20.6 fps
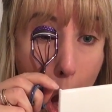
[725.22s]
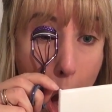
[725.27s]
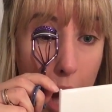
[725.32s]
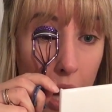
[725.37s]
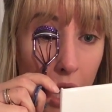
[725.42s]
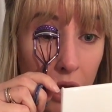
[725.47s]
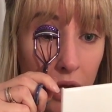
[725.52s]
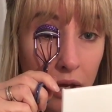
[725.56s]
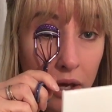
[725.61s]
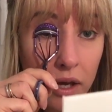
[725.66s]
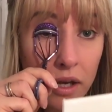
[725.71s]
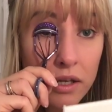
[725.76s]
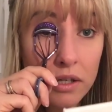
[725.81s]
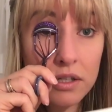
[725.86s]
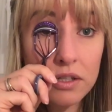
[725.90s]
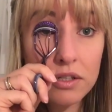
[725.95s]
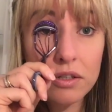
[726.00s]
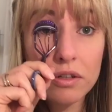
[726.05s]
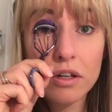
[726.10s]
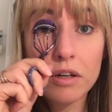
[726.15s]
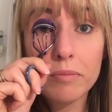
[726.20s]
There you go,
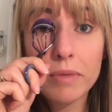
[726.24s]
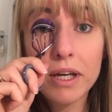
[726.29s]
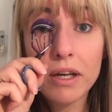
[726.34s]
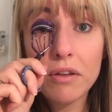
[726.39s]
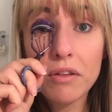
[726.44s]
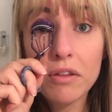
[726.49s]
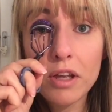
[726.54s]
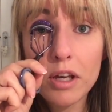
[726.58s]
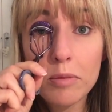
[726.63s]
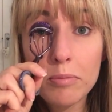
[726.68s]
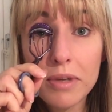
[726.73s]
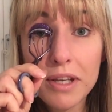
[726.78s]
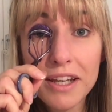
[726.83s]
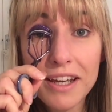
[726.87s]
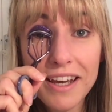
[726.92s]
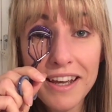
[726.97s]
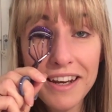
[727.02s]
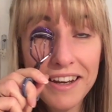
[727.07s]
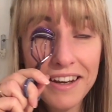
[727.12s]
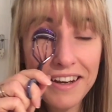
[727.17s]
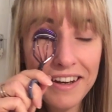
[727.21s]
she's got her mouth open
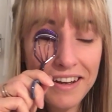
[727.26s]
again.